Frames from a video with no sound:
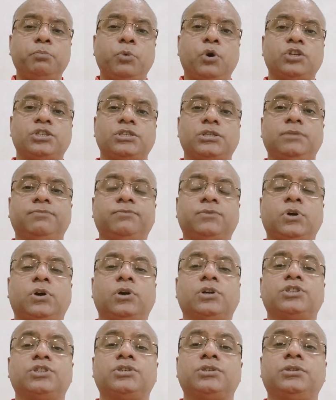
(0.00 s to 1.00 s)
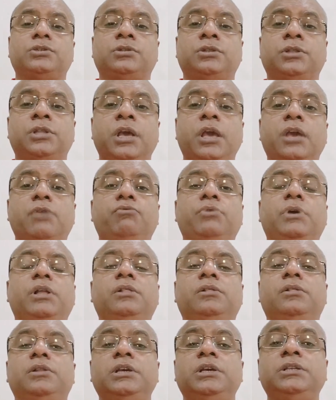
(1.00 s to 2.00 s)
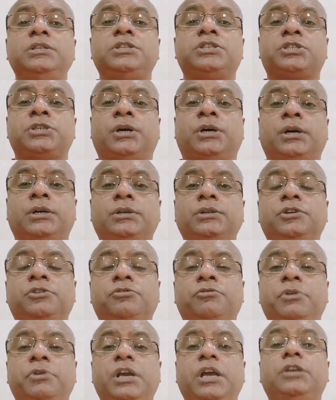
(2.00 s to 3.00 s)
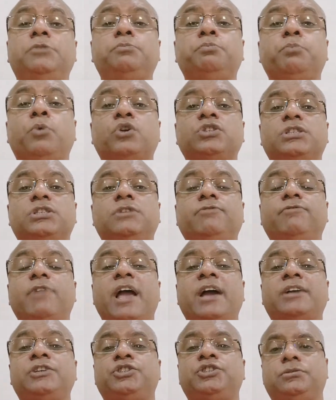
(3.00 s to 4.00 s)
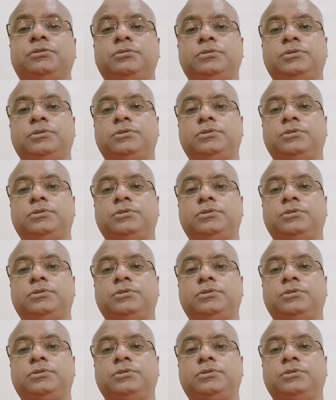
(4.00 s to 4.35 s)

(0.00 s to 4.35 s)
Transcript: positive thoughts, they will in turn create positive actions.